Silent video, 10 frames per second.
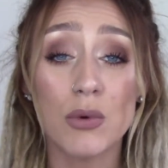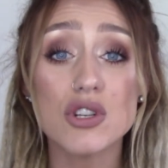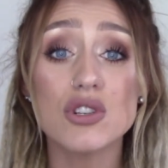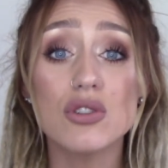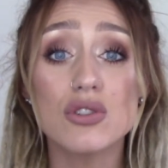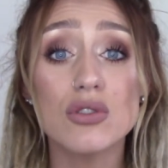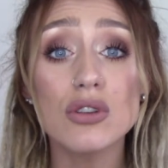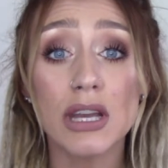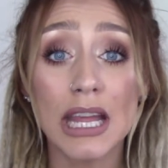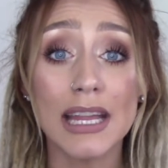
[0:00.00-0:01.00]
which you do
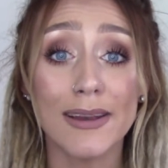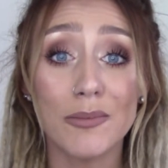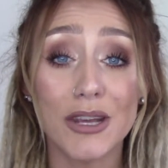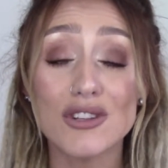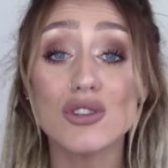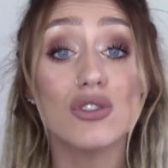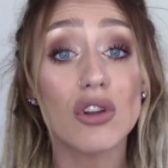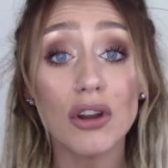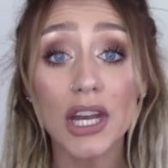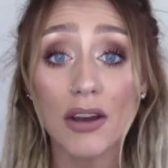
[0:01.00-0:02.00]
need, because you
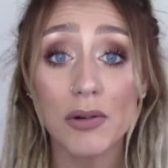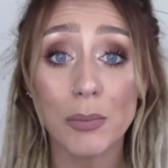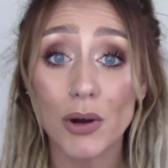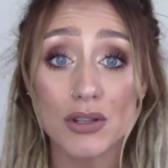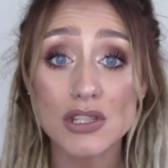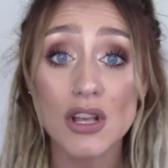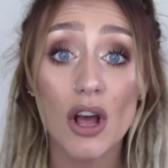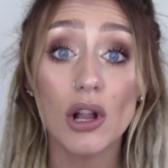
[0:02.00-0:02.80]
don't have a boss